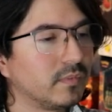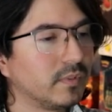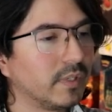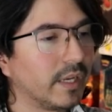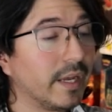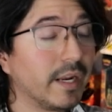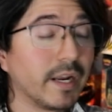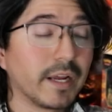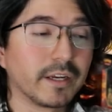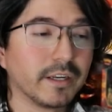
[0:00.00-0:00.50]

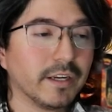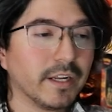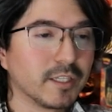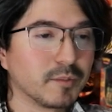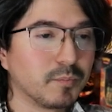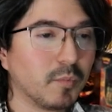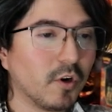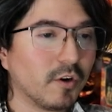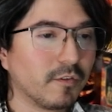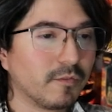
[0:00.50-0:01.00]
And I can
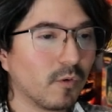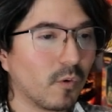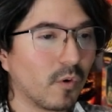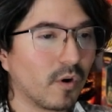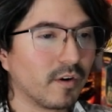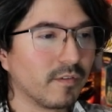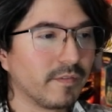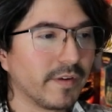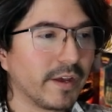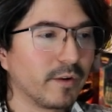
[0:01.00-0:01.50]
S-Ball
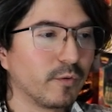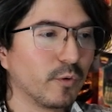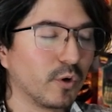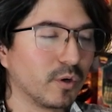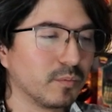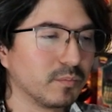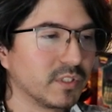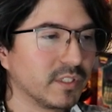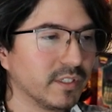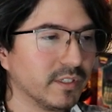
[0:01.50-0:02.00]
for a Fan
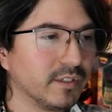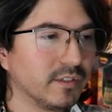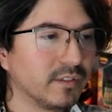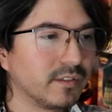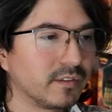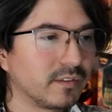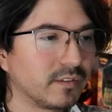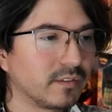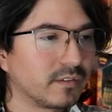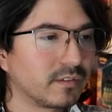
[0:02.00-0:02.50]
Rotom still.
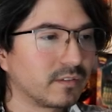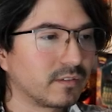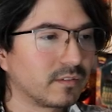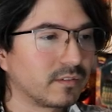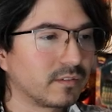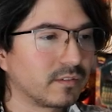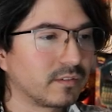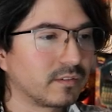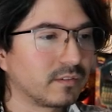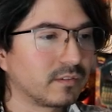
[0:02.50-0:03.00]

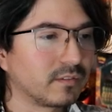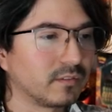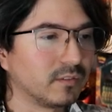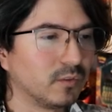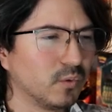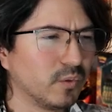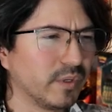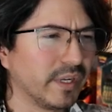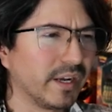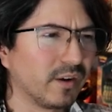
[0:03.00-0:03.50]

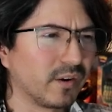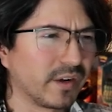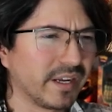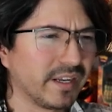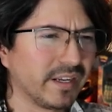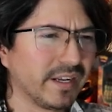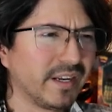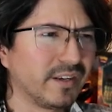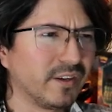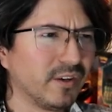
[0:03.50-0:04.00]
Oh yeah, okay,
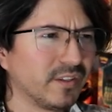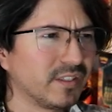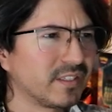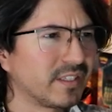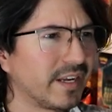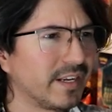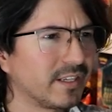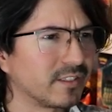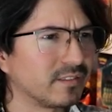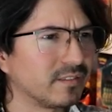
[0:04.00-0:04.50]
yeah, no, this
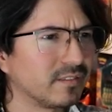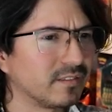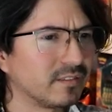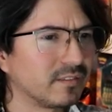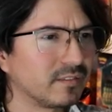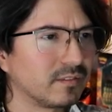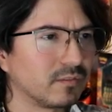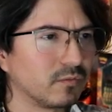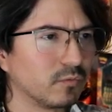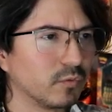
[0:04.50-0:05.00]
hand is
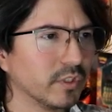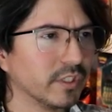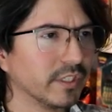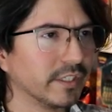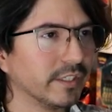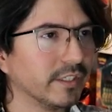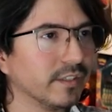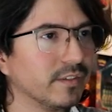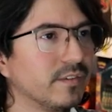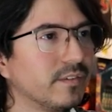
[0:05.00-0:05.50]
really
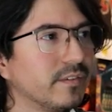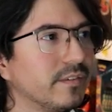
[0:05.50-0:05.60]
good.